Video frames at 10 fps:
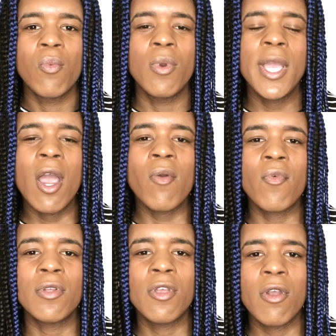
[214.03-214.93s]
We
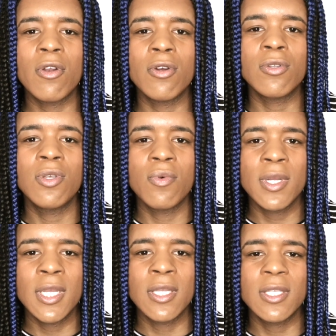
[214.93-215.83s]
are fraternal
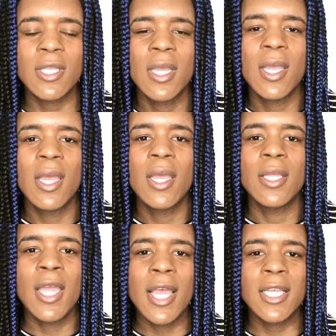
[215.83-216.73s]
twins.
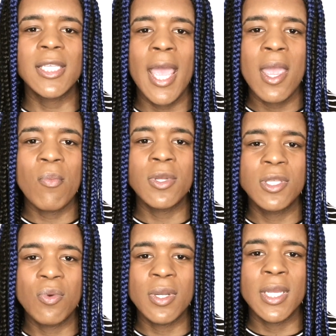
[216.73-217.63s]
Yes, I am a
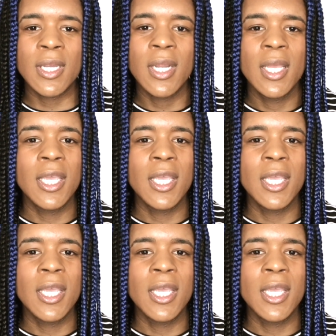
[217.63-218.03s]
twin.